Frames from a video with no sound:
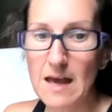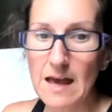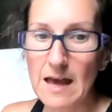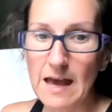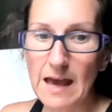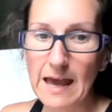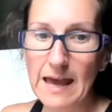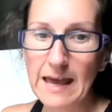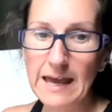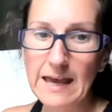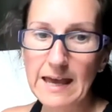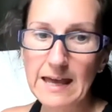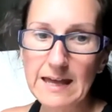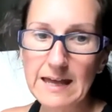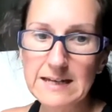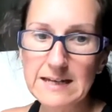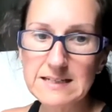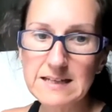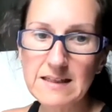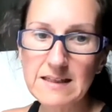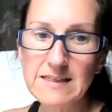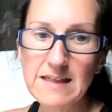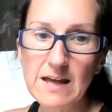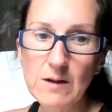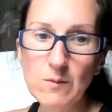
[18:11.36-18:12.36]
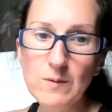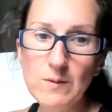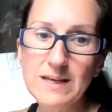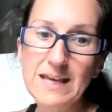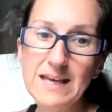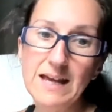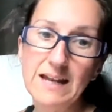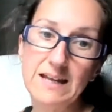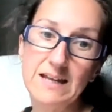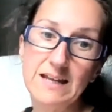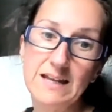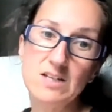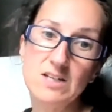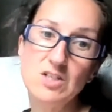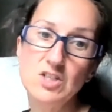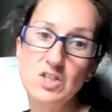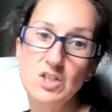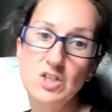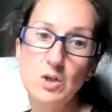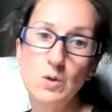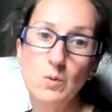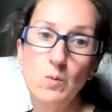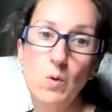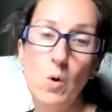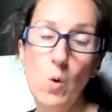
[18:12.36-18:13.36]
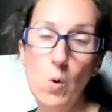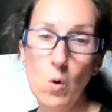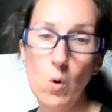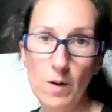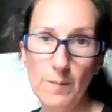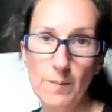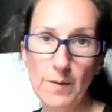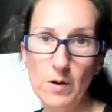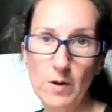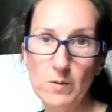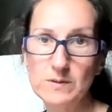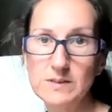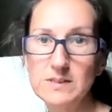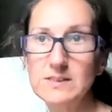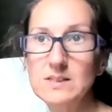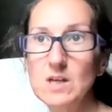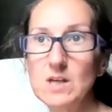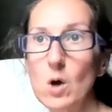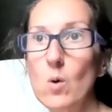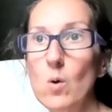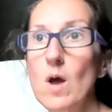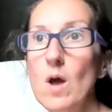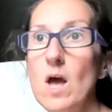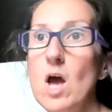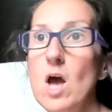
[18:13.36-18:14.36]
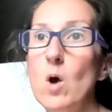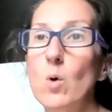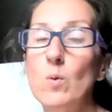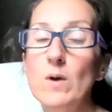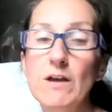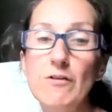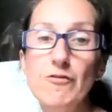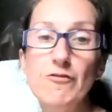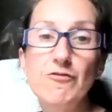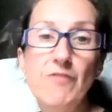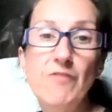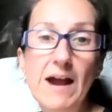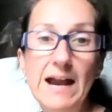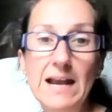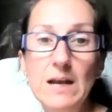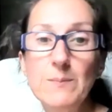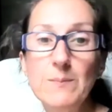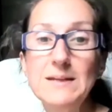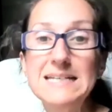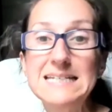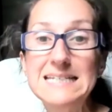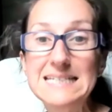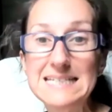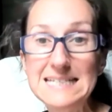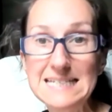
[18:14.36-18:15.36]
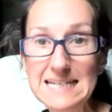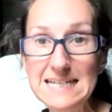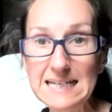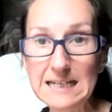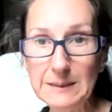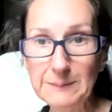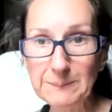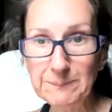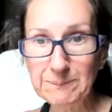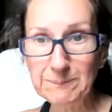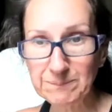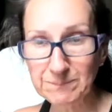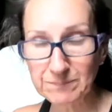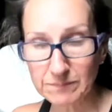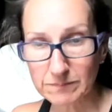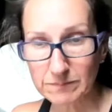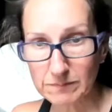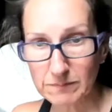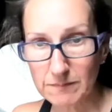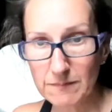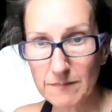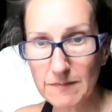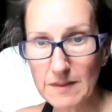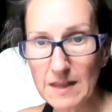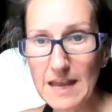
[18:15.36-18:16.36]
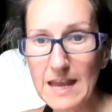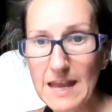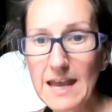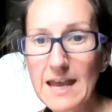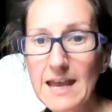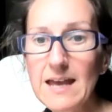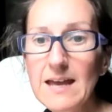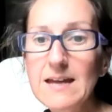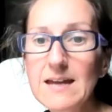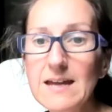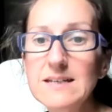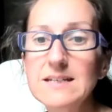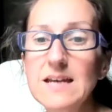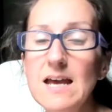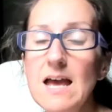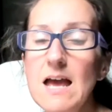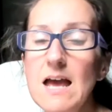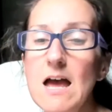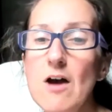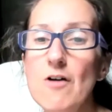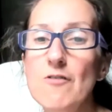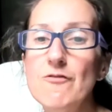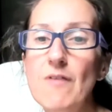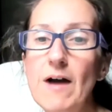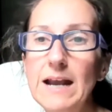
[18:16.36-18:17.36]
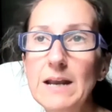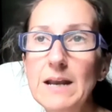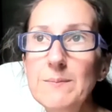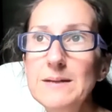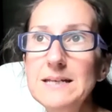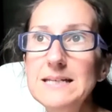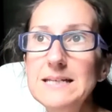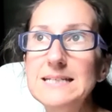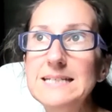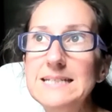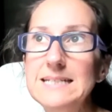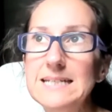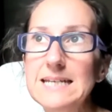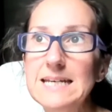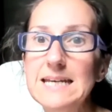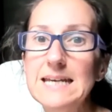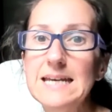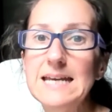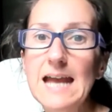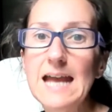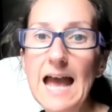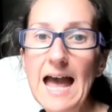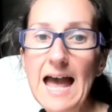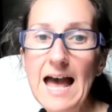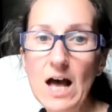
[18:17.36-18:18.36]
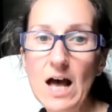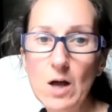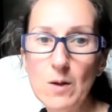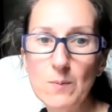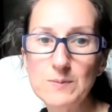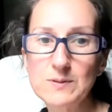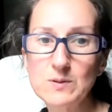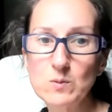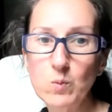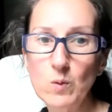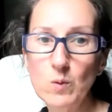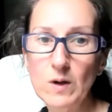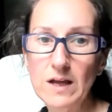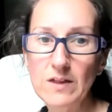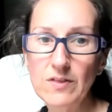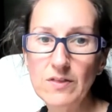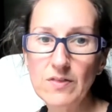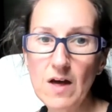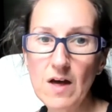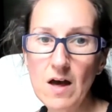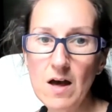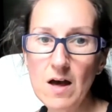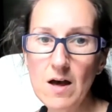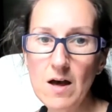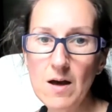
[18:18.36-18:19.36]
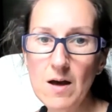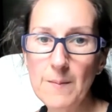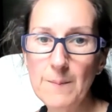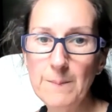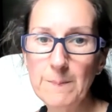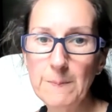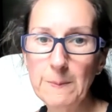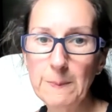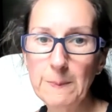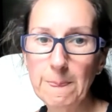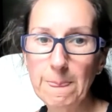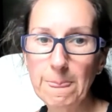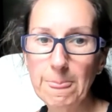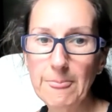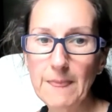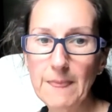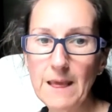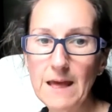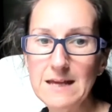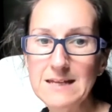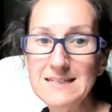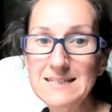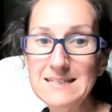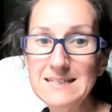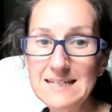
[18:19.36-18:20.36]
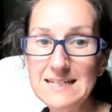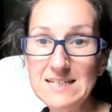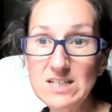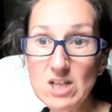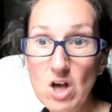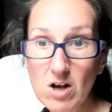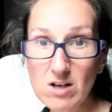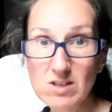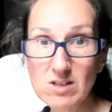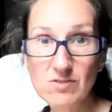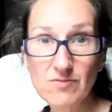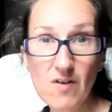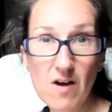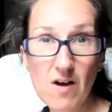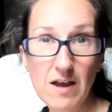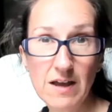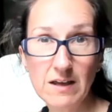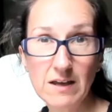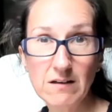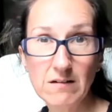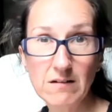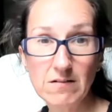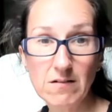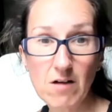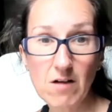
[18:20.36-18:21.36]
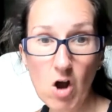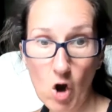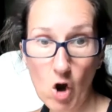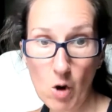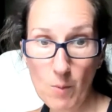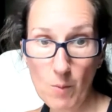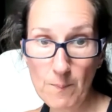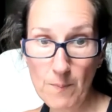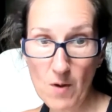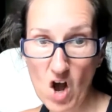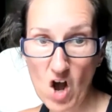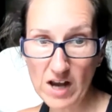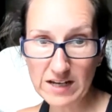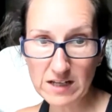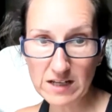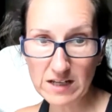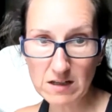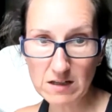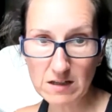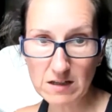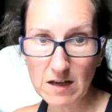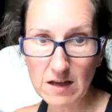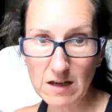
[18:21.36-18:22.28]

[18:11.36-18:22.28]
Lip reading: And then we get into hormones. So we have vitamin D, and vitamin D helps with detoxifying our body.